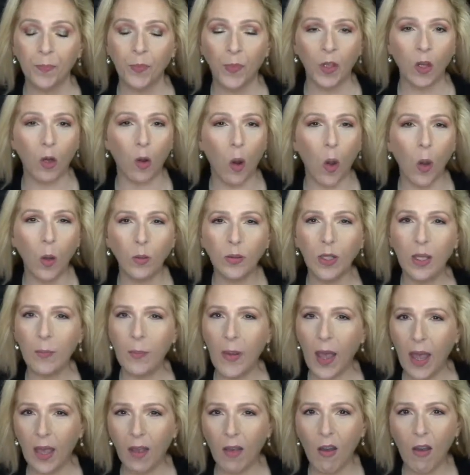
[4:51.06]
you're holding
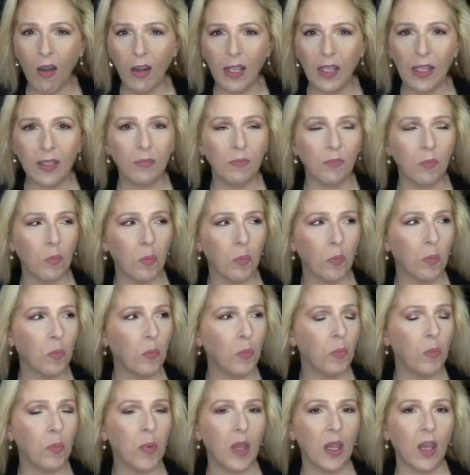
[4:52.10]
back on it
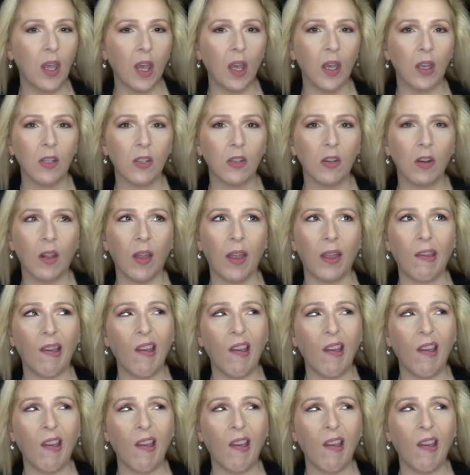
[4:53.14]
because you're like,